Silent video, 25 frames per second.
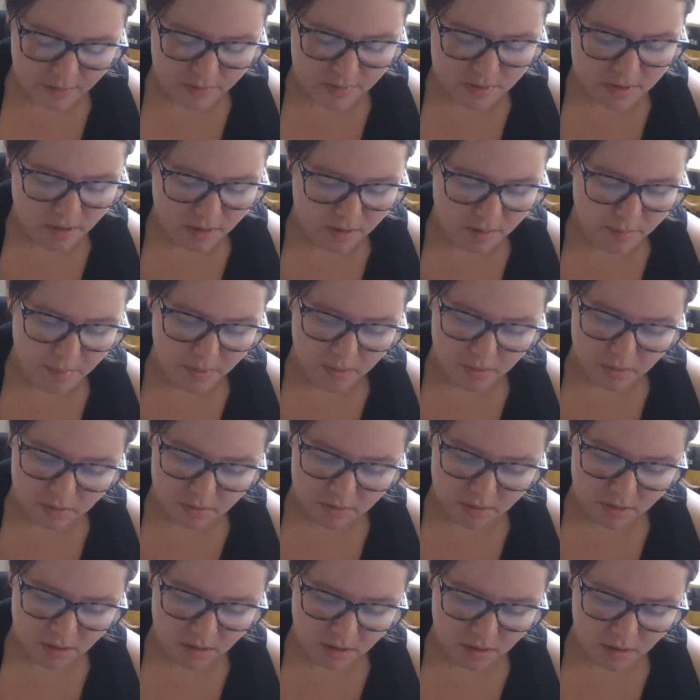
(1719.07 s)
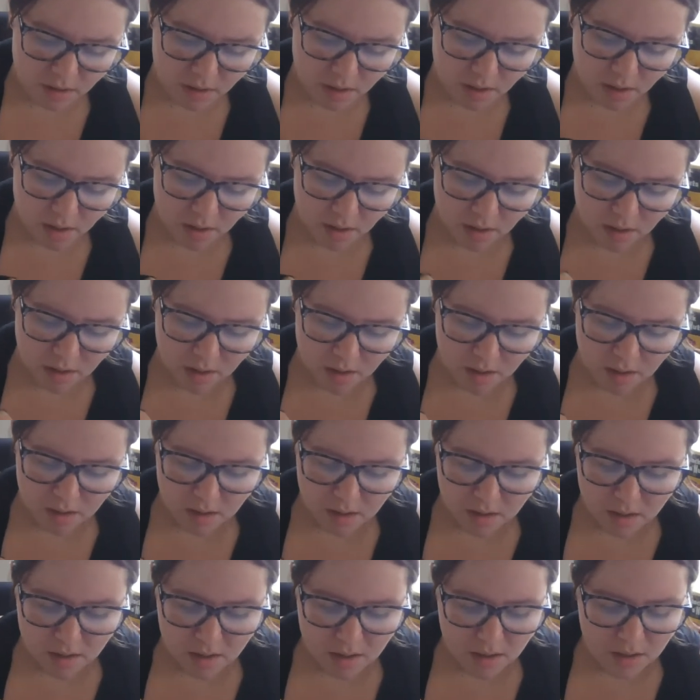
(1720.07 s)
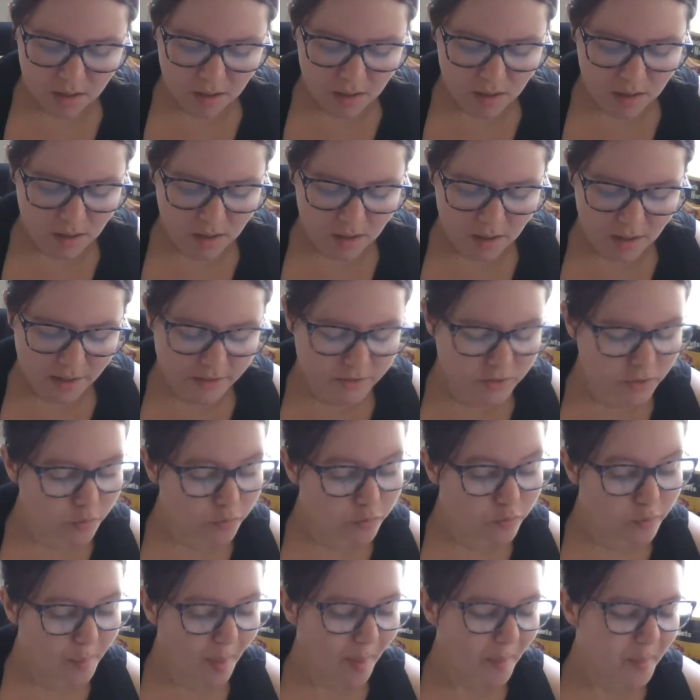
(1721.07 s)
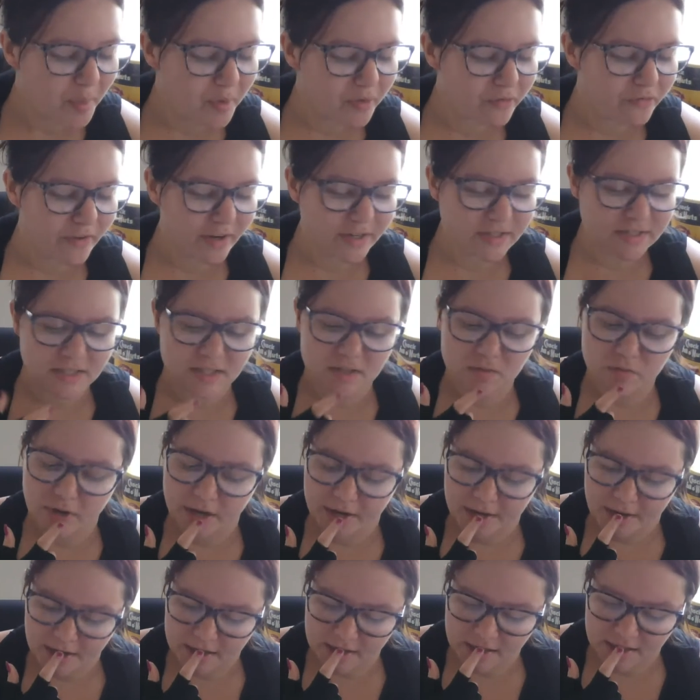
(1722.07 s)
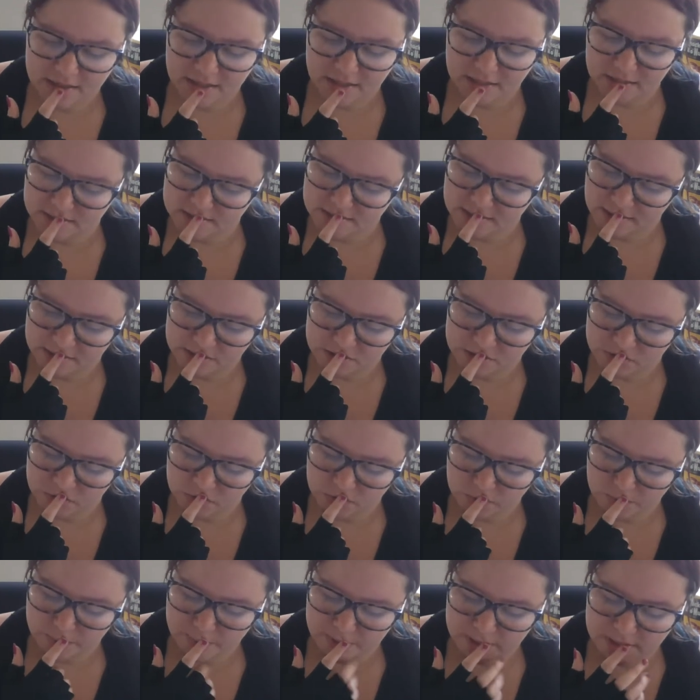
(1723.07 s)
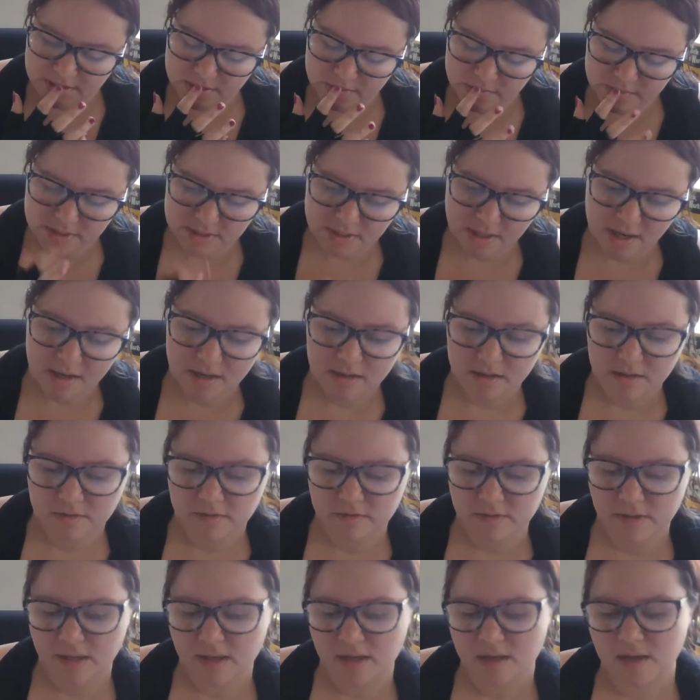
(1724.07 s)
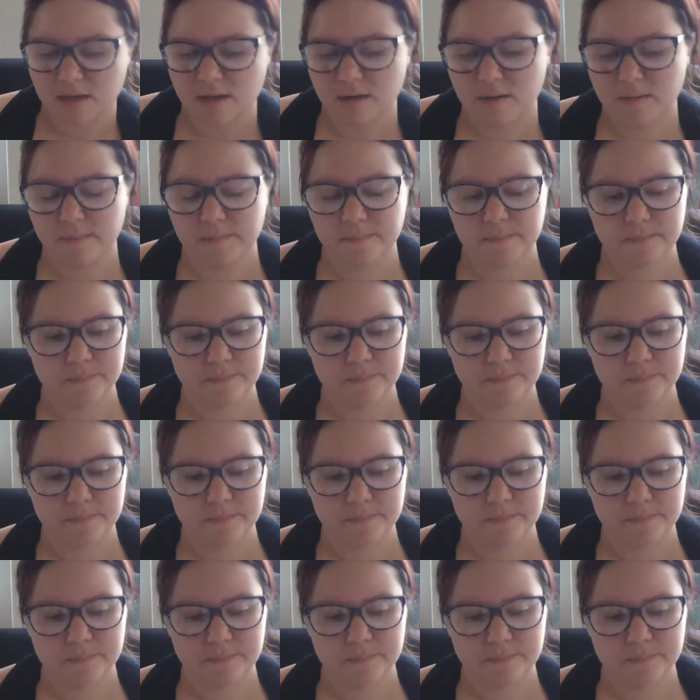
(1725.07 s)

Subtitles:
I was talking about earlier, I don't remember if I did write anything sexual, because it was kind of like,